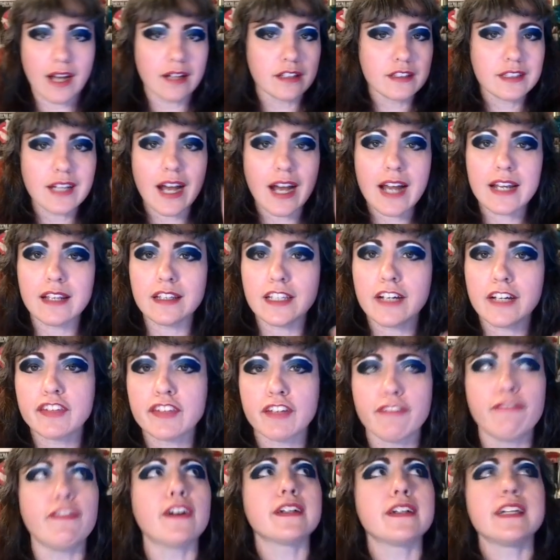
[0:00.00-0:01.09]
Gotta love the
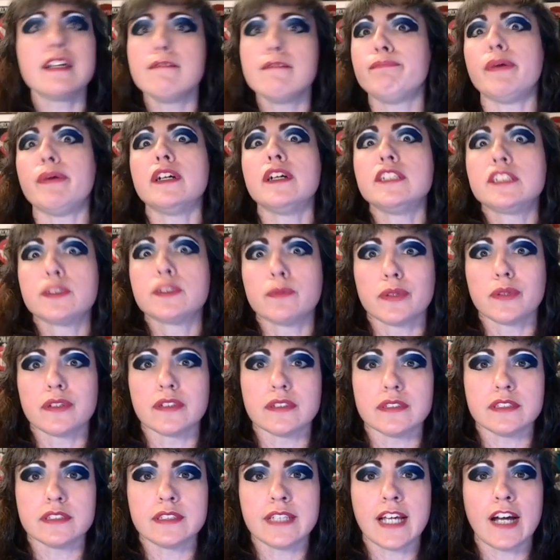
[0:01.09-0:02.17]
fucking
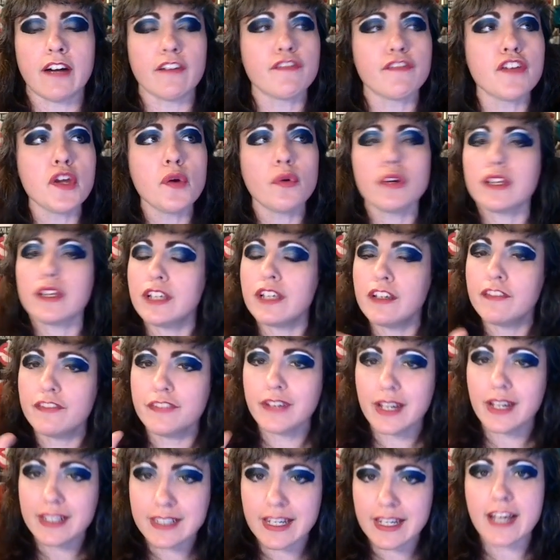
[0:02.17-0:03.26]
buzzwords now. If you, if,
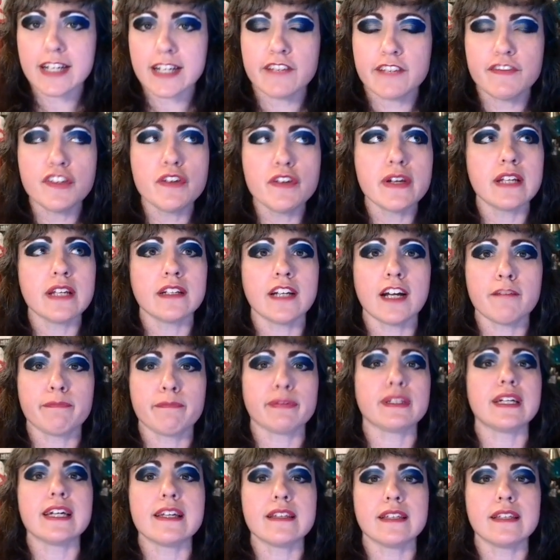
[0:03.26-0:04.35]
again, if you cannot
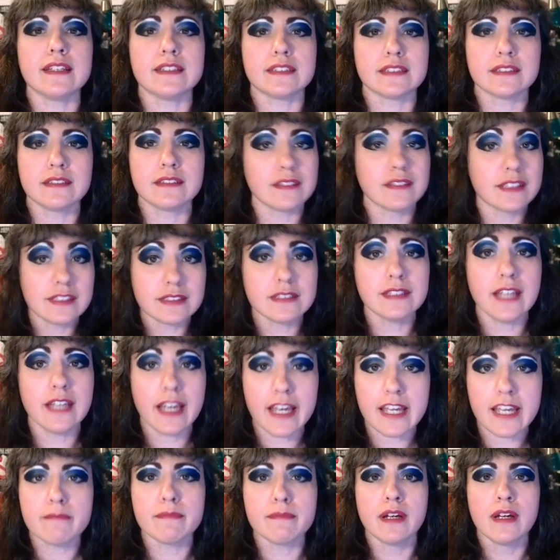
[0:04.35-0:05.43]
play this this
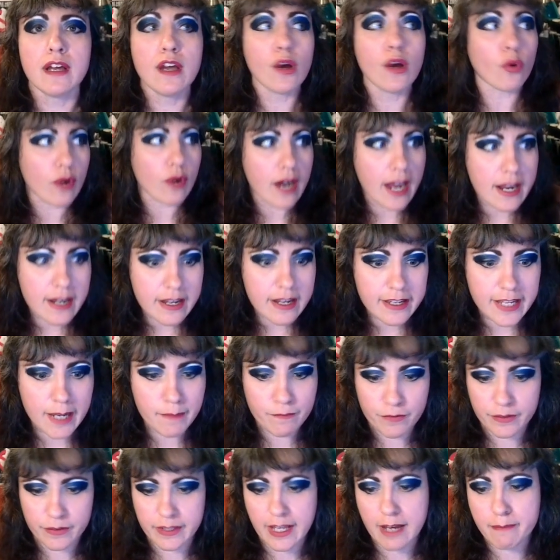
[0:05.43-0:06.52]
game or any game
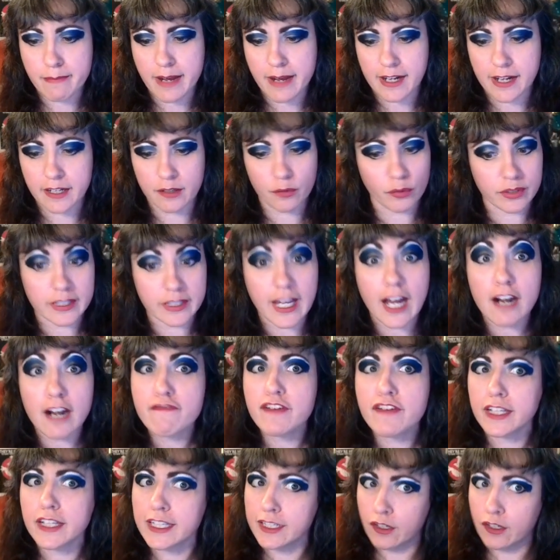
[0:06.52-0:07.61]
for that matter without
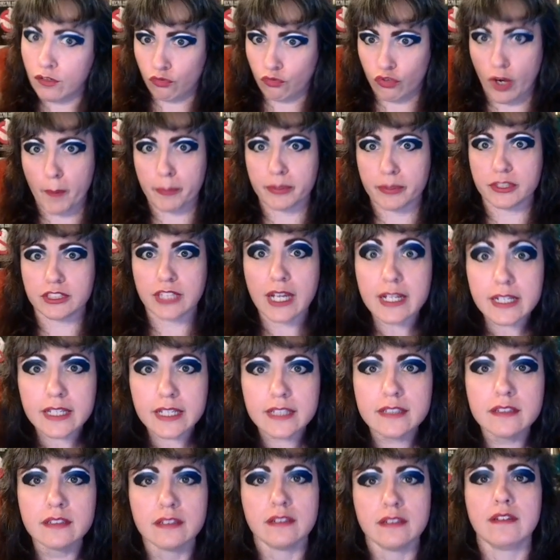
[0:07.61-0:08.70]
feeling
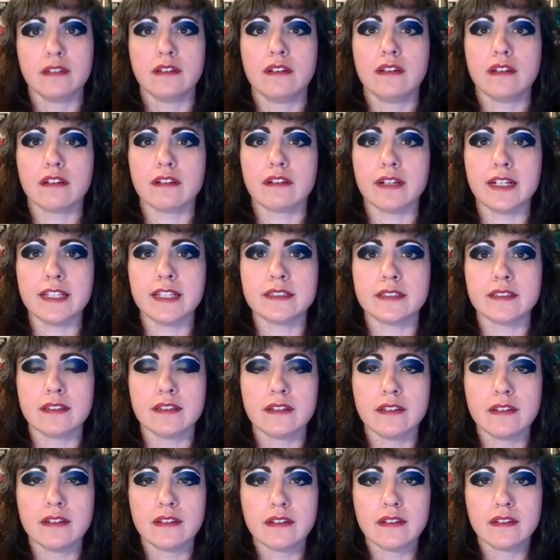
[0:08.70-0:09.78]
represented, all right?
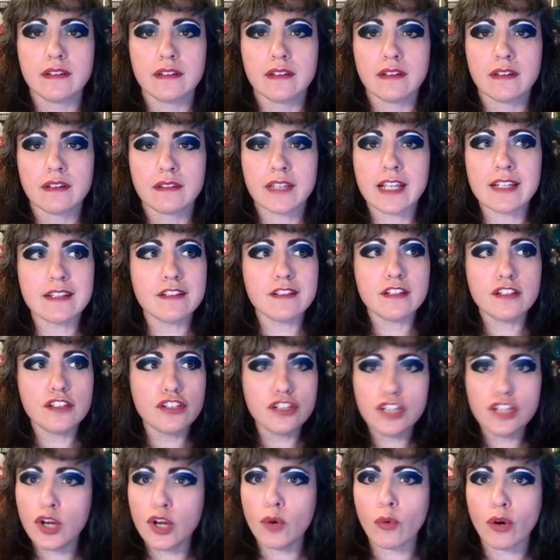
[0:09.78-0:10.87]
Then
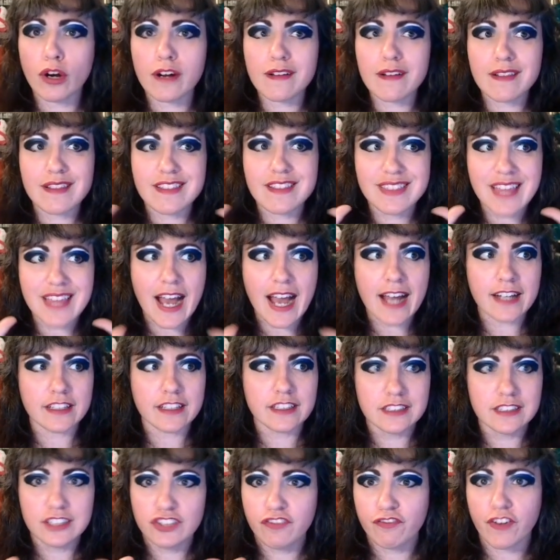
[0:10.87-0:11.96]
you are that
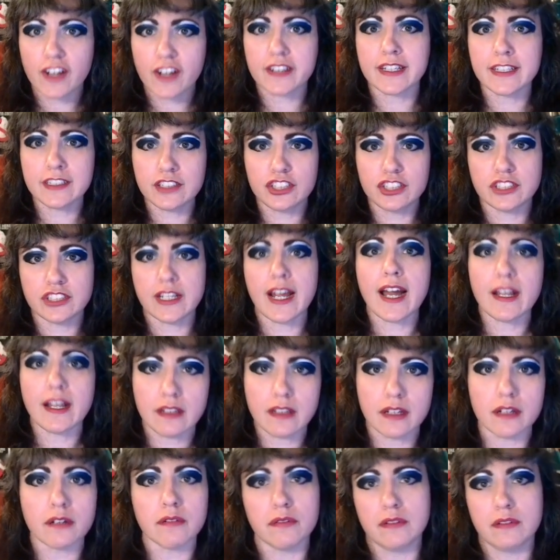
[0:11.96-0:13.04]
fucking
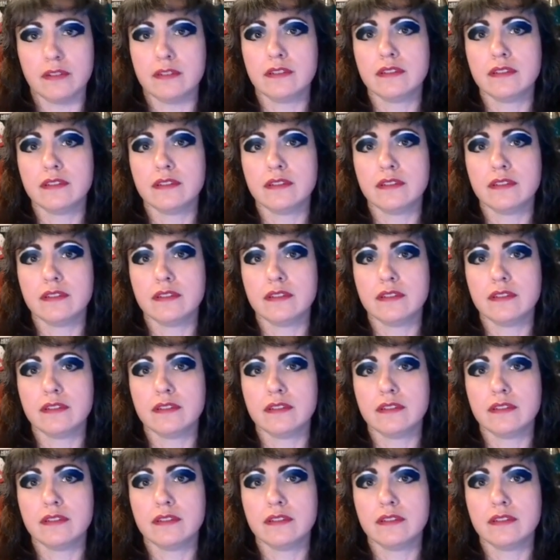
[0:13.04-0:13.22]
shallow.